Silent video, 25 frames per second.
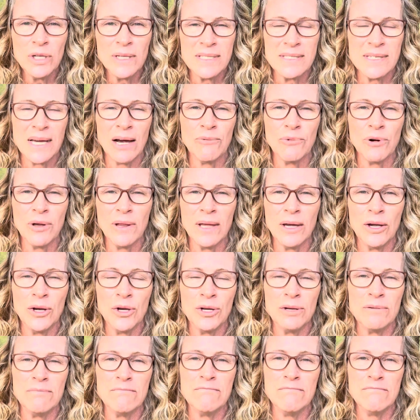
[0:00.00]
Is that really a
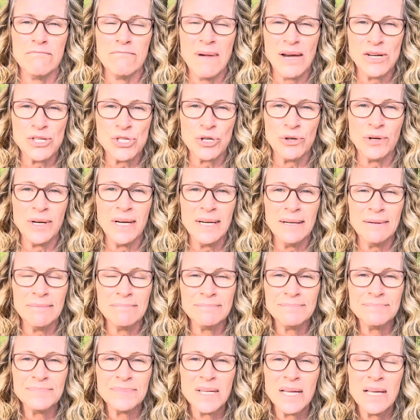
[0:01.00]
good measuring
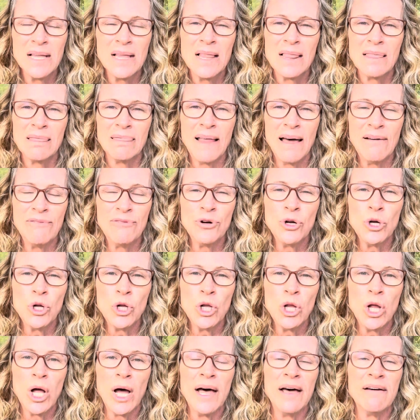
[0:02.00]

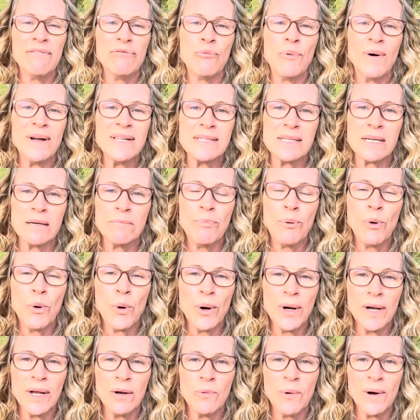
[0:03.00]
level of what's
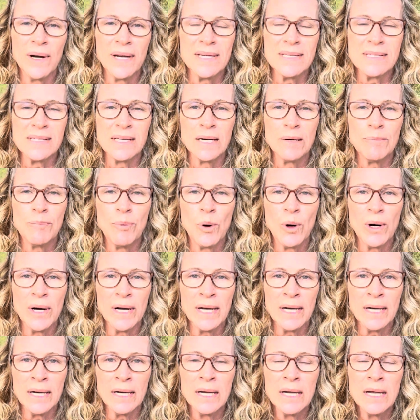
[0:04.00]
important and what isn't
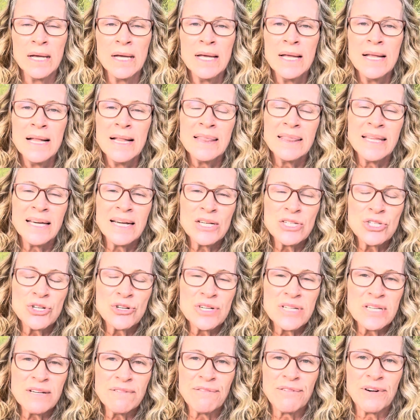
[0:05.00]
important? Things are
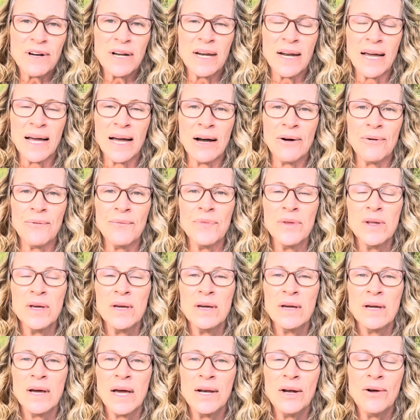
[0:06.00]
different now.
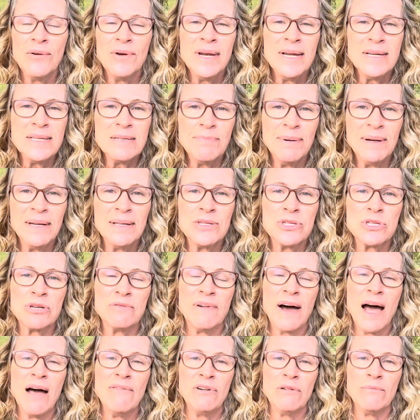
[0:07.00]
I don't need to be in
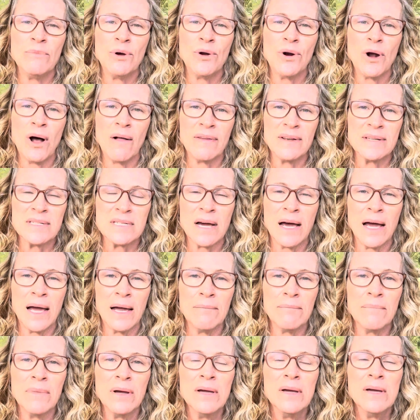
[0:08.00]
survival mode all the
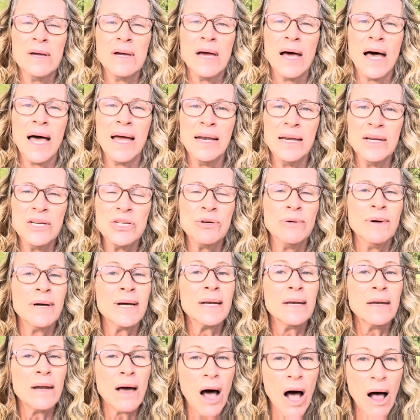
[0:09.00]
time. I need to
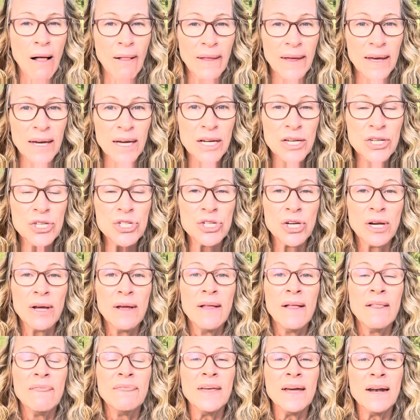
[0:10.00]
acknowledge
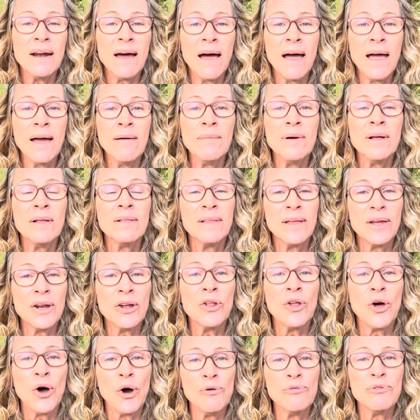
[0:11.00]
that I'm a
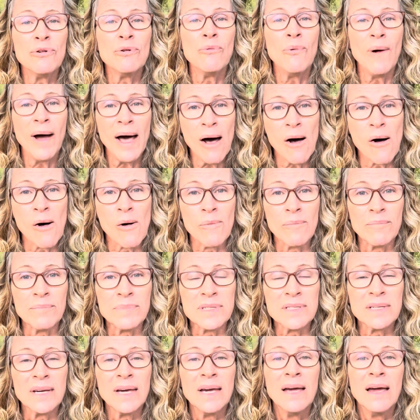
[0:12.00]
little overwhelmed.
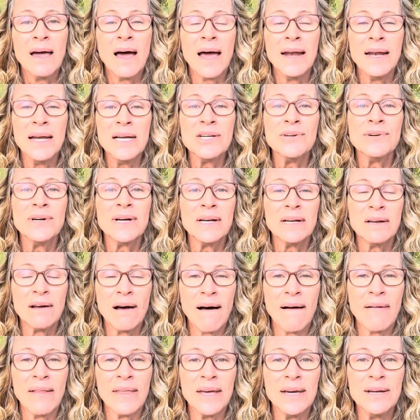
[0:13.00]
I need to
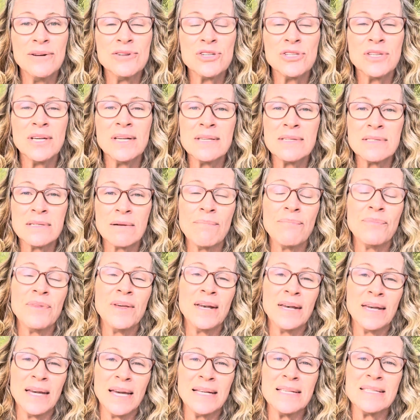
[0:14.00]
acknowledge that
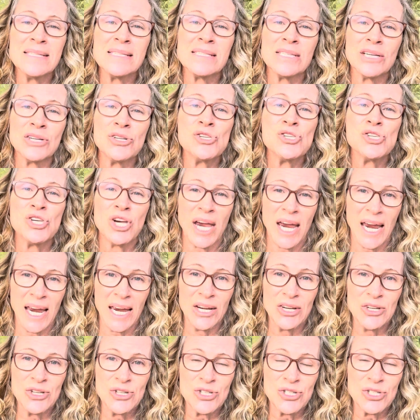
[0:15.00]
something needs to
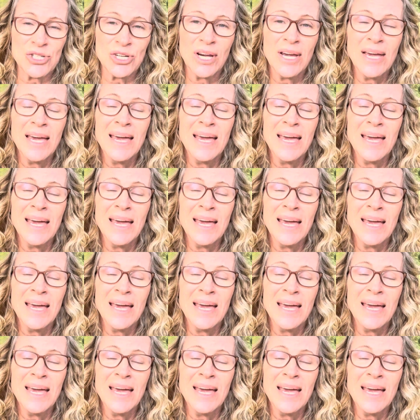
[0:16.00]
change.